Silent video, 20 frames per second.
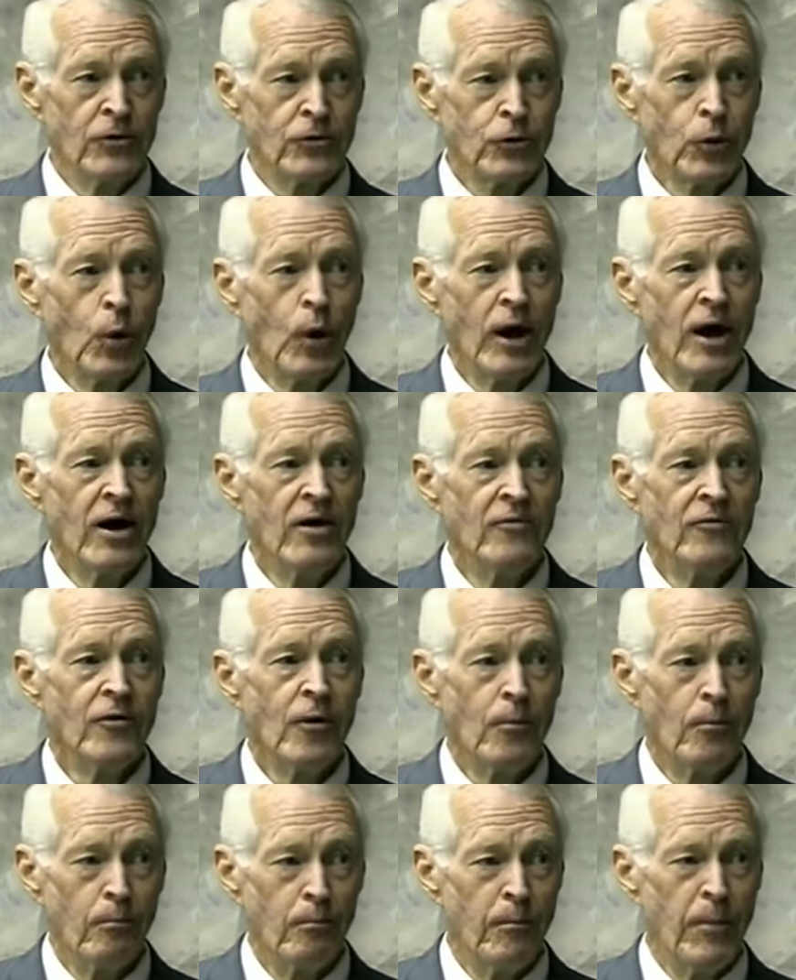
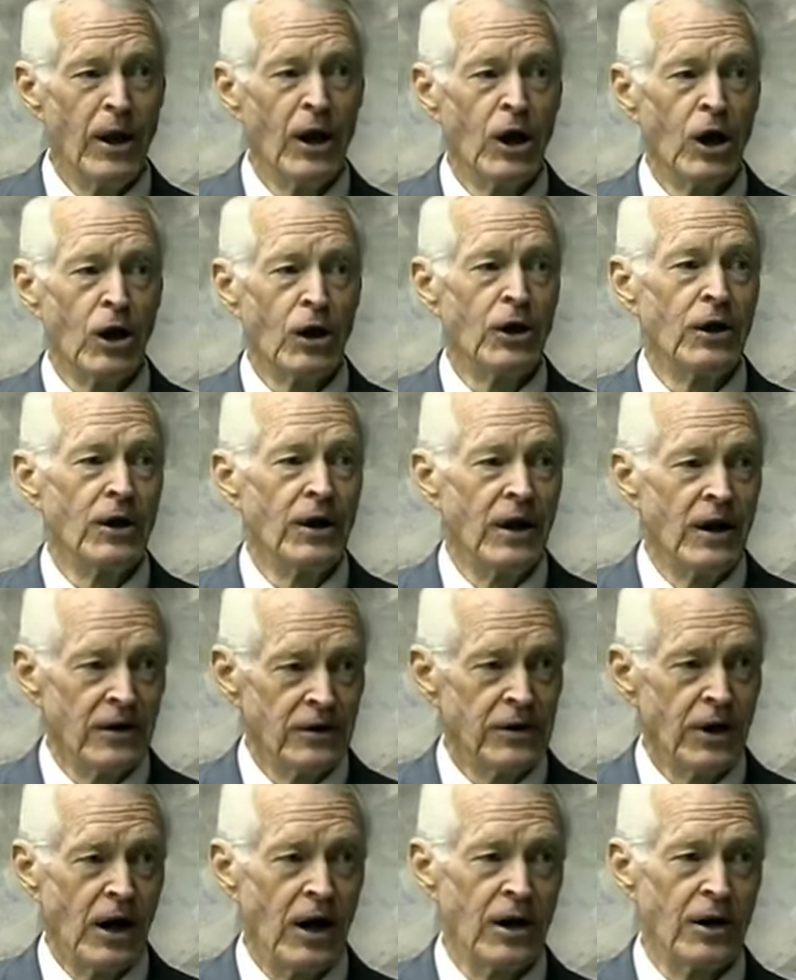$12 billion
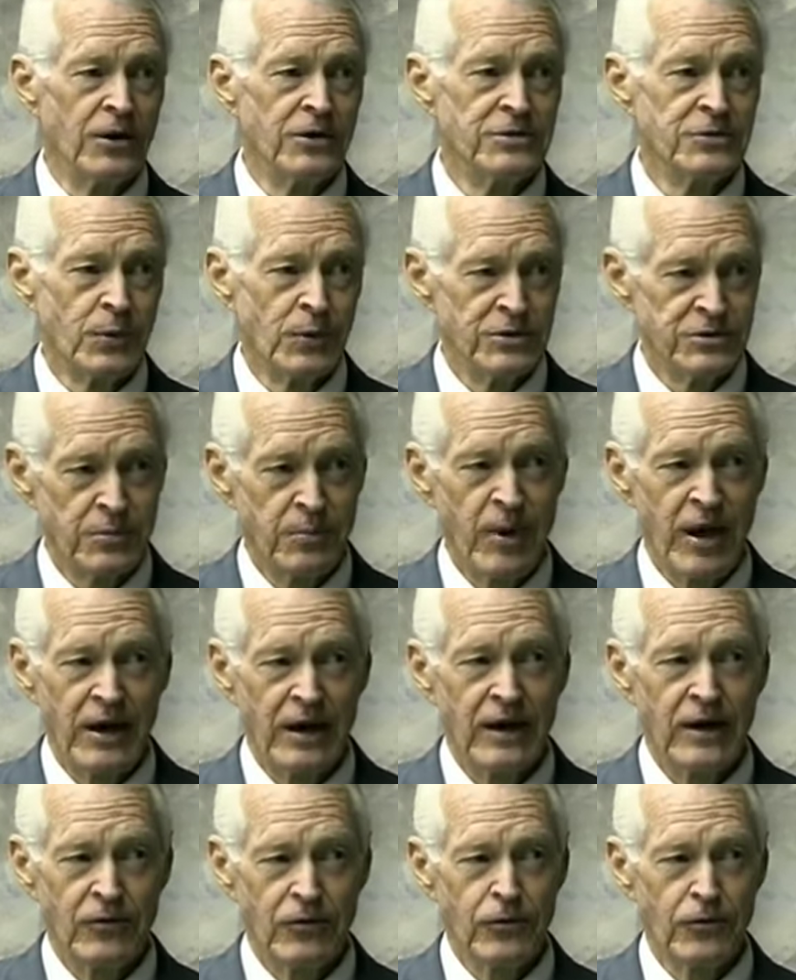was
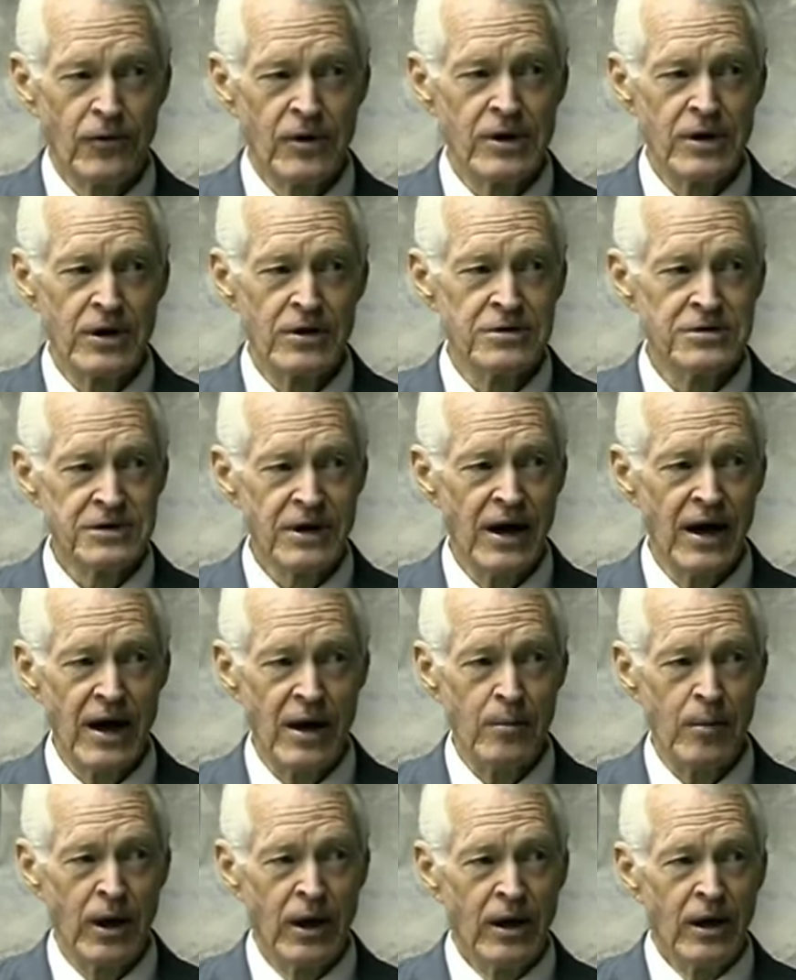spent in 3 years'
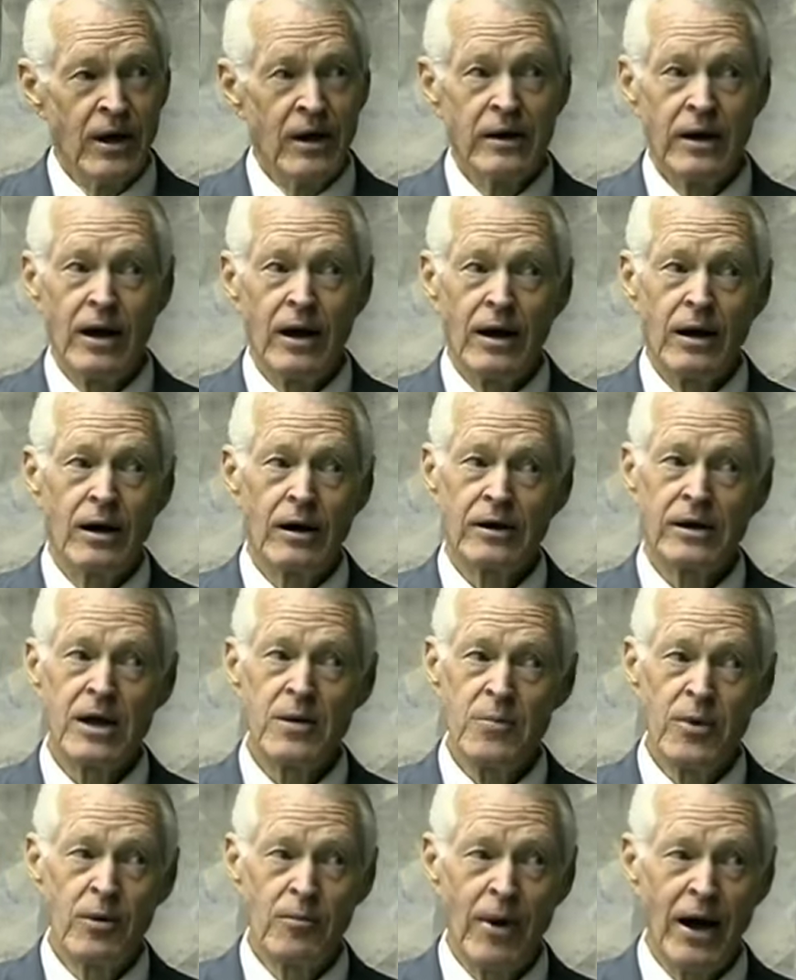time. Now,
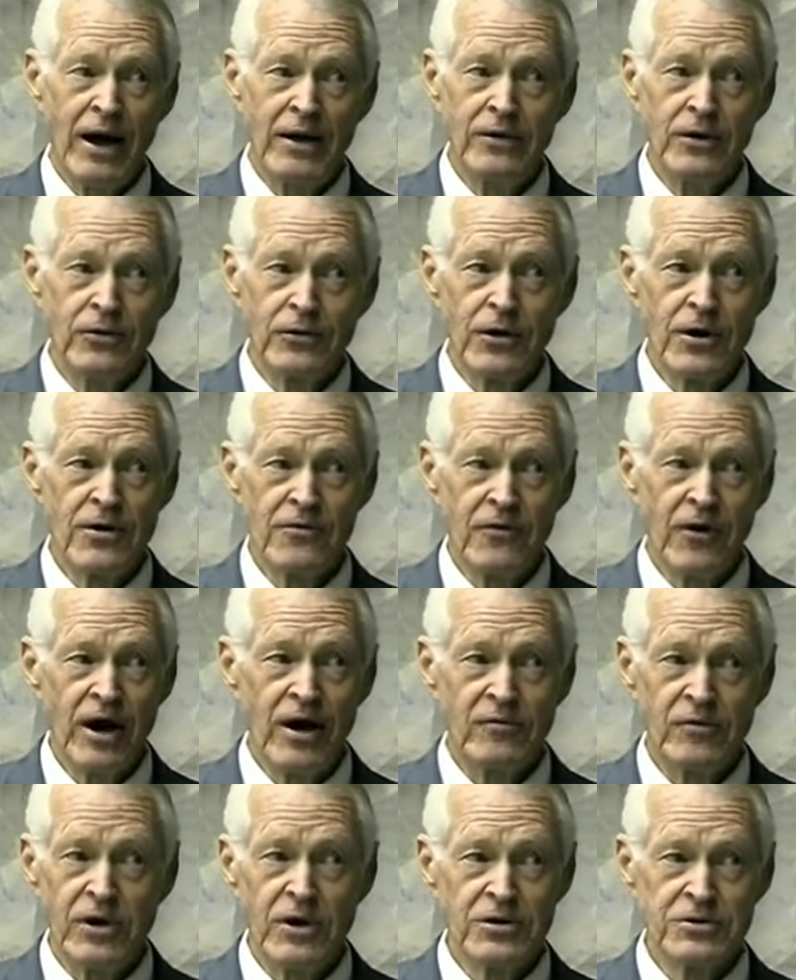keep in mind that
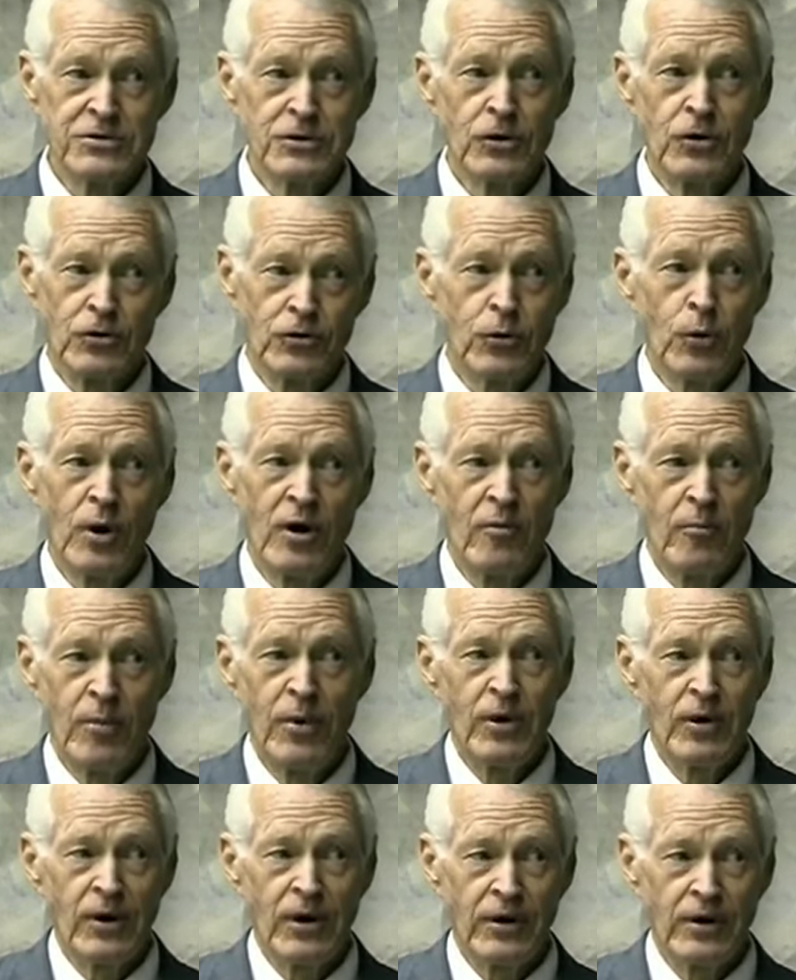35 years ago, $12
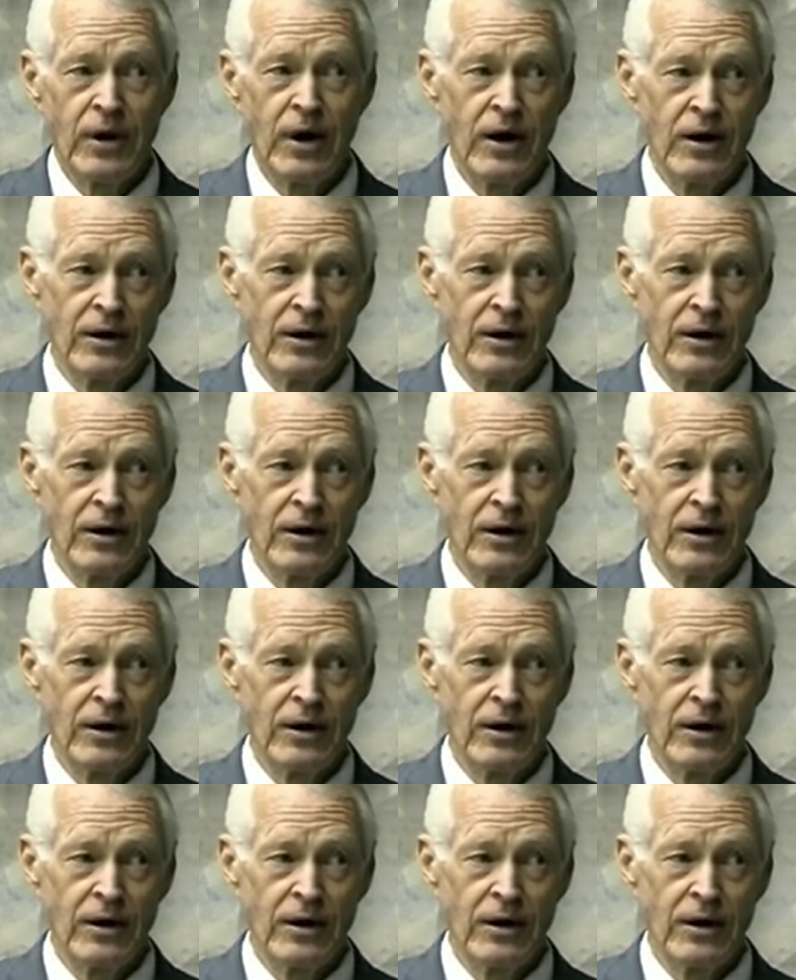billion